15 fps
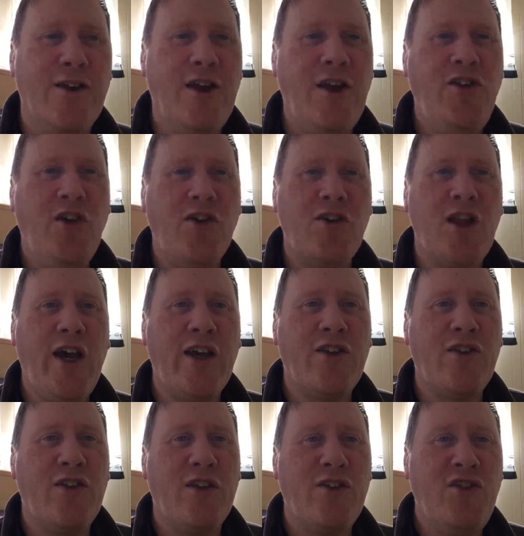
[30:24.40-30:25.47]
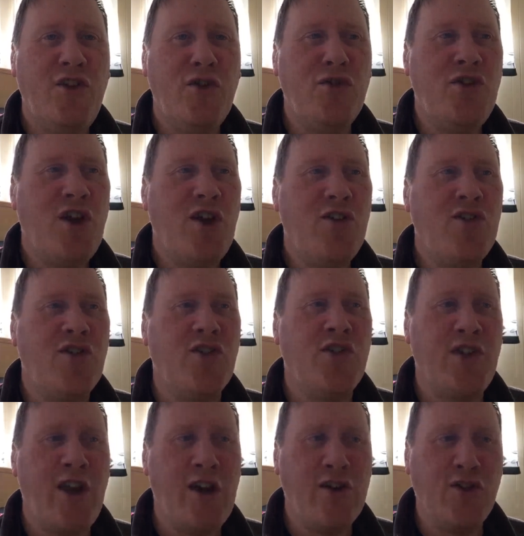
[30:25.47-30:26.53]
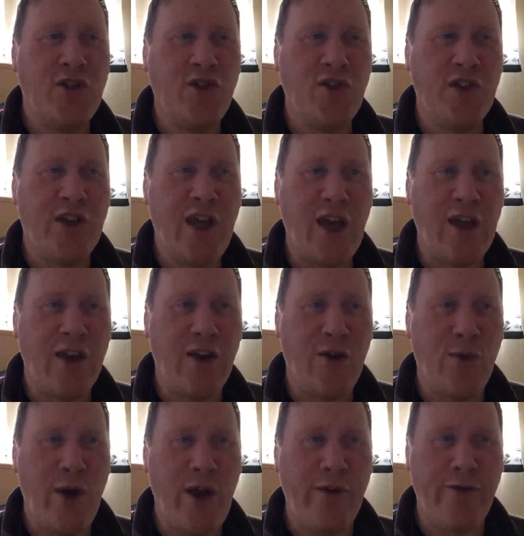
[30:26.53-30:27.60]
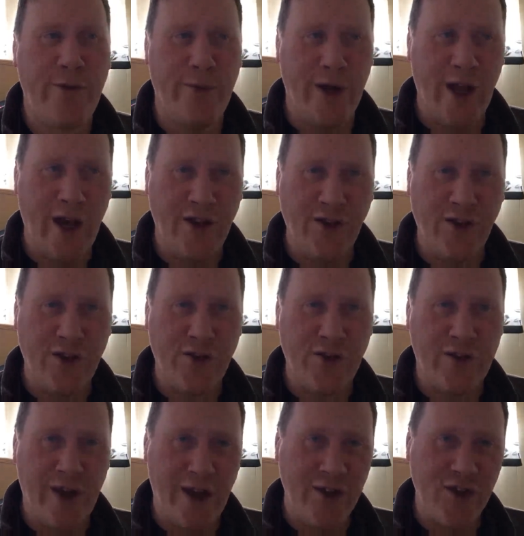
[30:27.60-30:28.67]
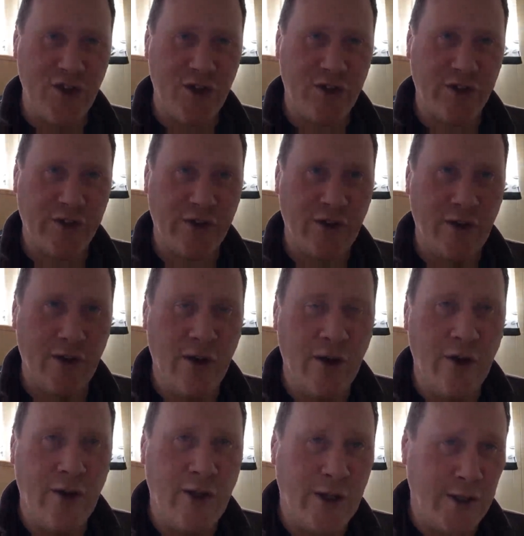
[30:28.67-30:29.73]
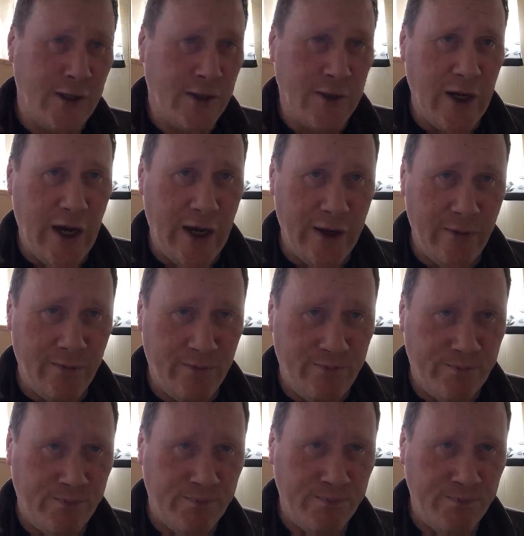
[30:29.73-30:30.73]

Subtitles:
He took like 2 touches there just to get it away from Alonso's attentions, and